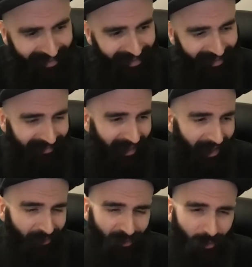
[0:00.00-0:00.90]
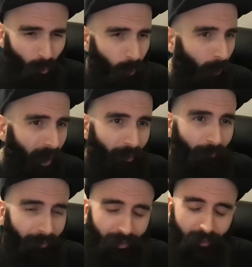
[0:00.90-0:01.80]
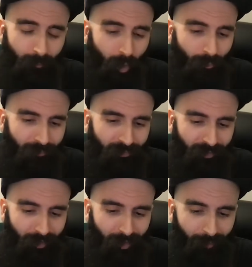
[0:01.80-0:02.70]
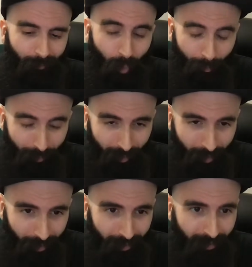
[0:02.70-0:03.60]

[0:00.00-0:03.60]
is actually one of the most popular.